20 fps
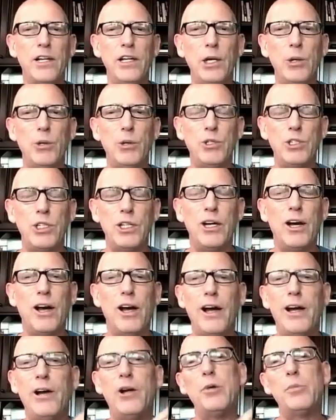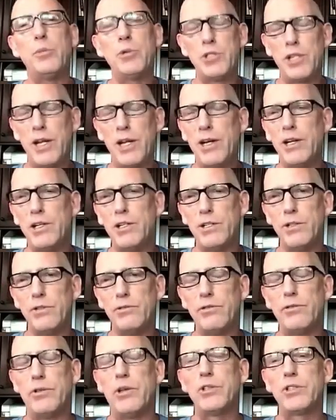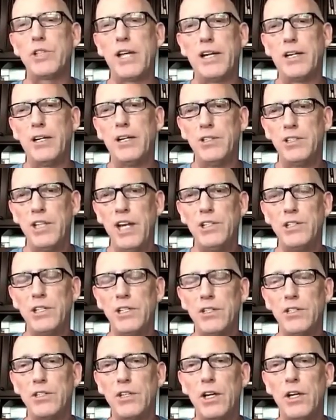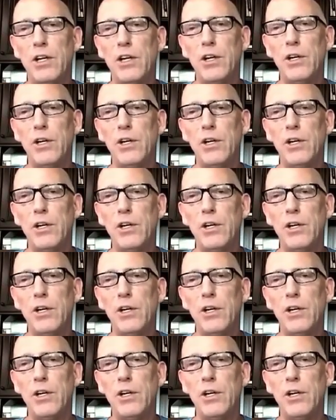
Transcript: you would see a higher percentage of false accusations.